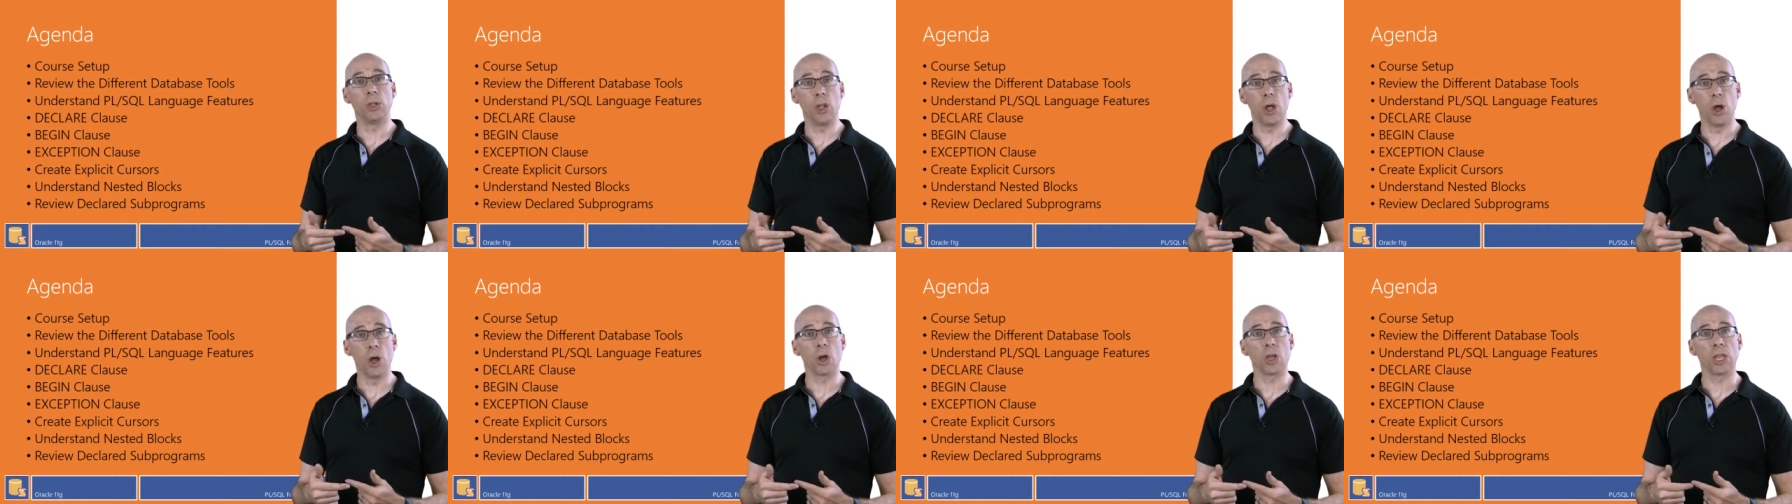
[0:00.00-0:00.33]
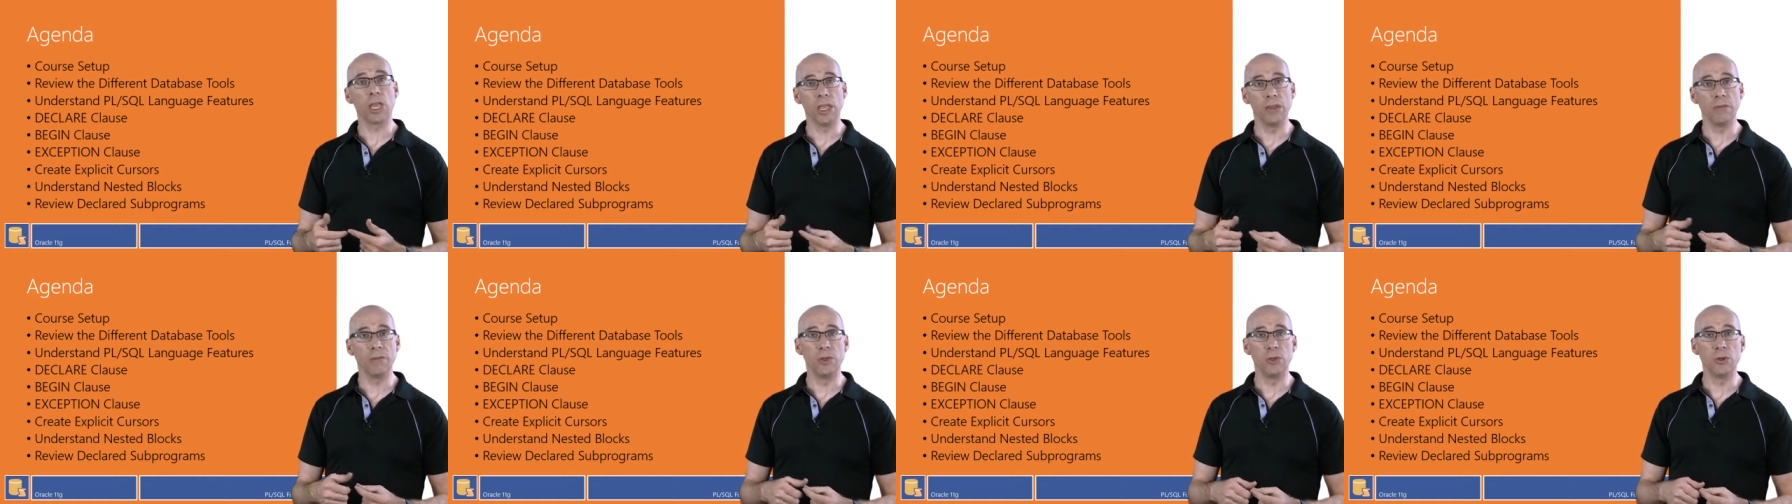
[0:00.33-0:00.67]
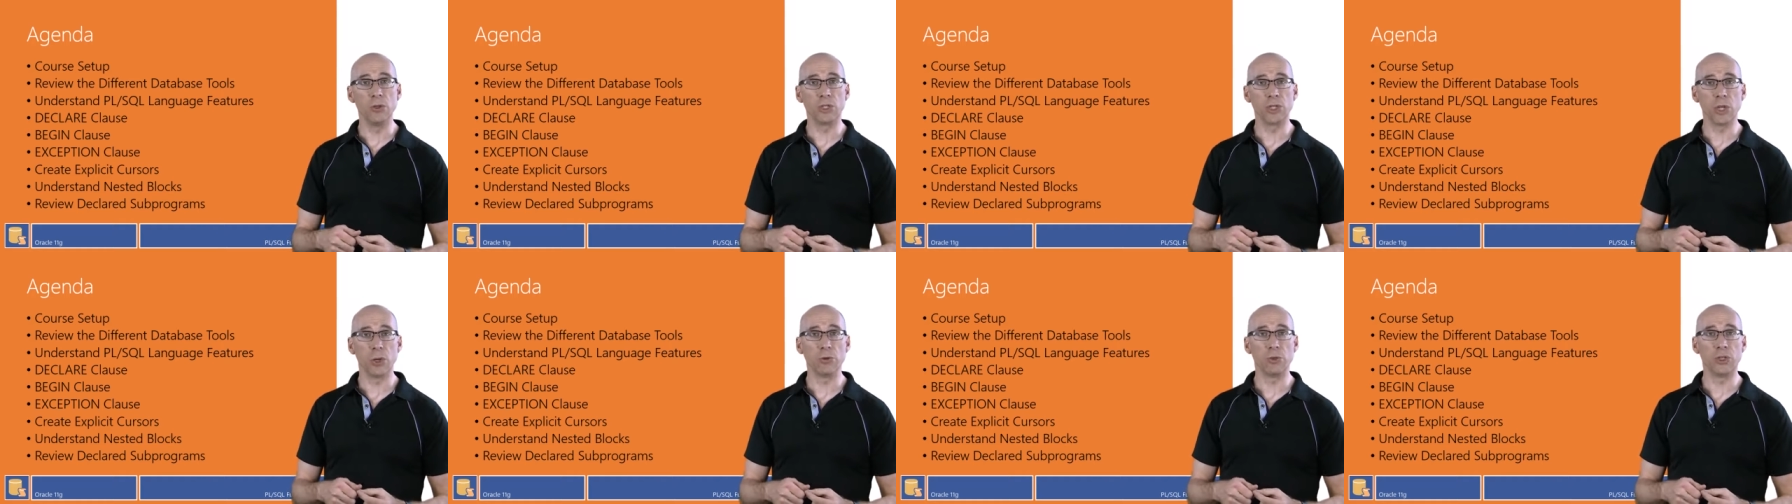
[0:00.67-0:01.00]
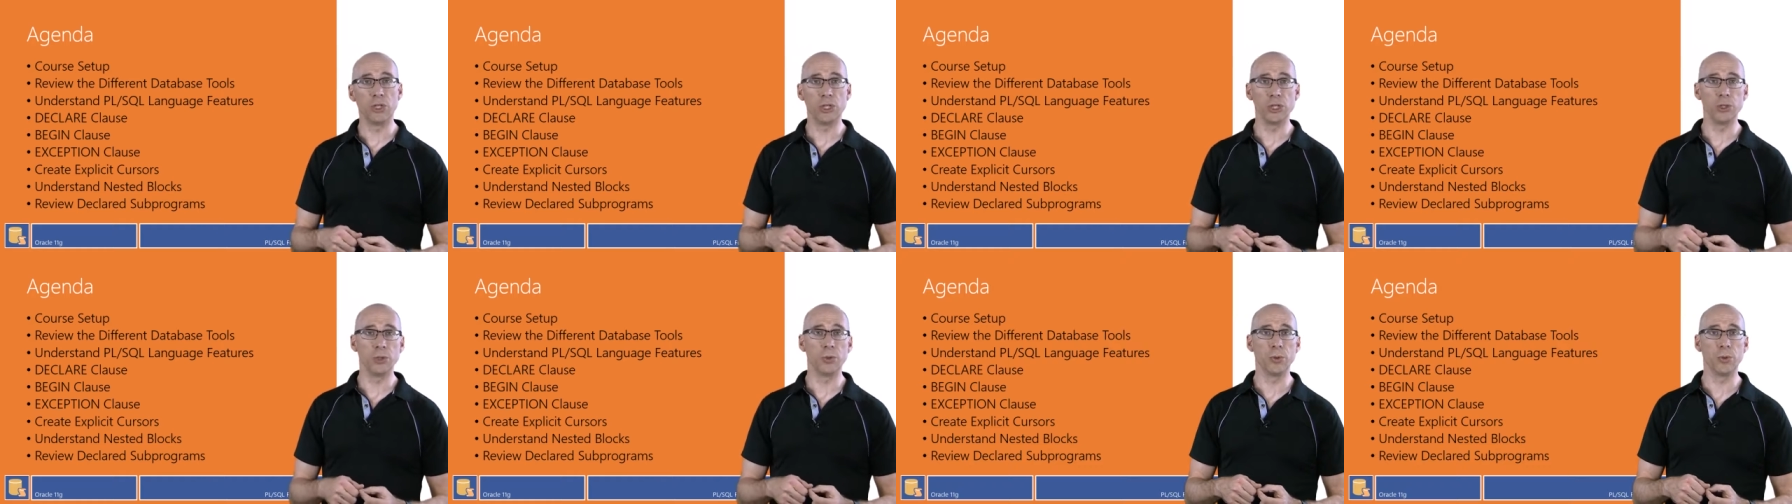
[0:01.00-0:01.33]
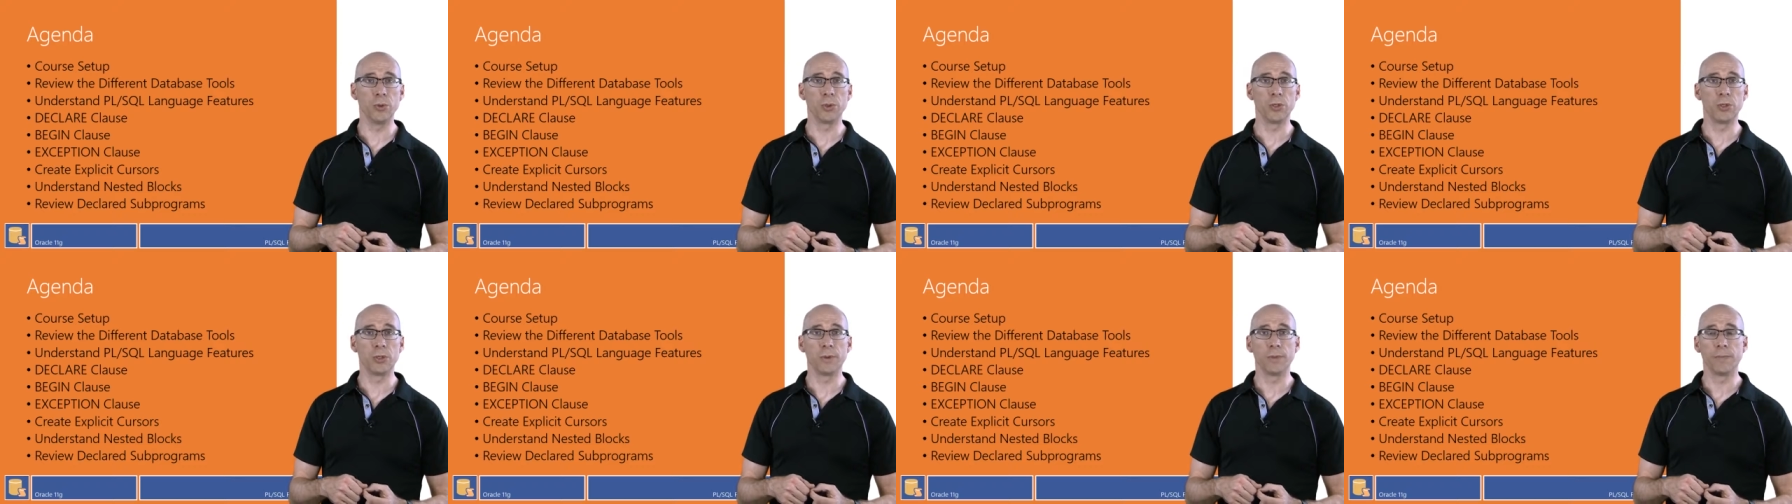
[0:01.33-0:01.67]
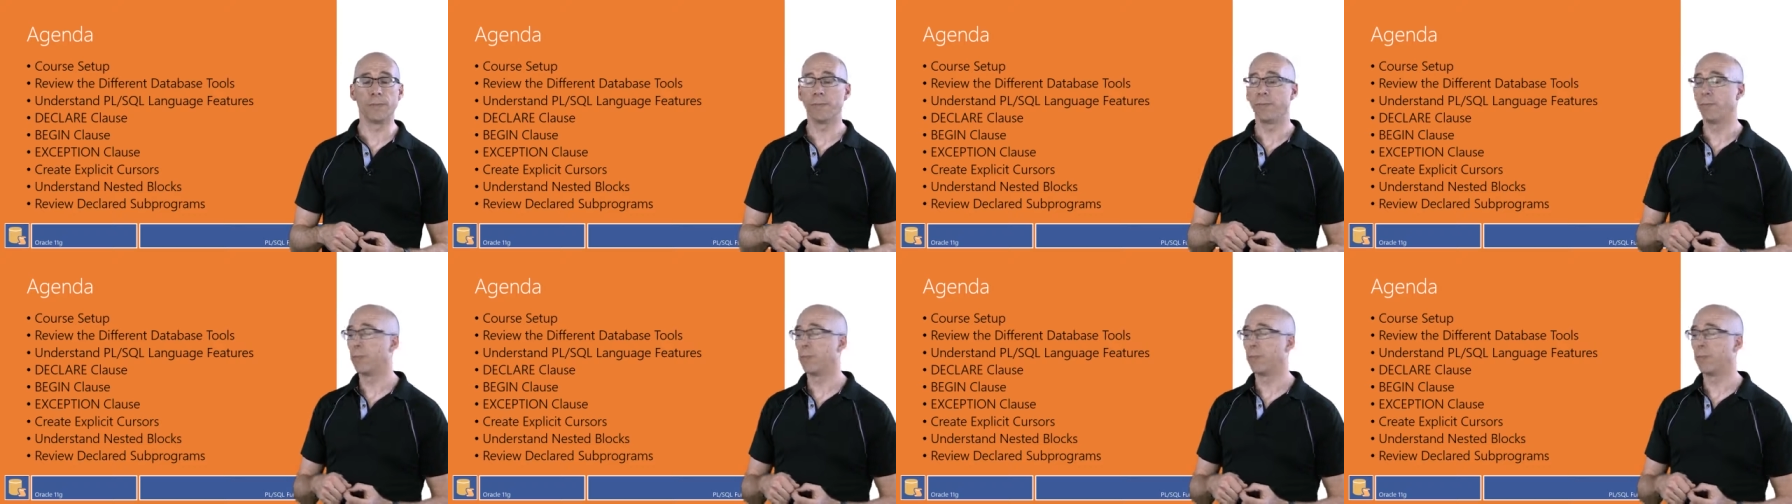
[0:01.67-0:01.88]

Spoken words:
along if you so choose.